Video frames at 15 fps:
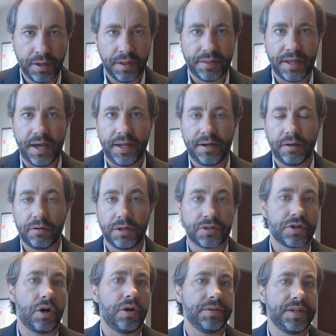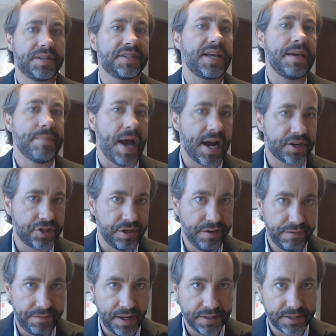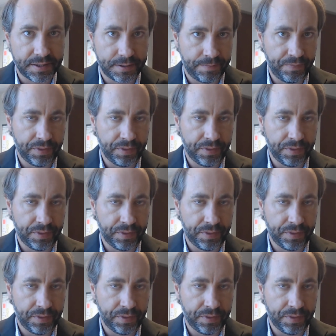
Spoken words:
that is called the same action defense.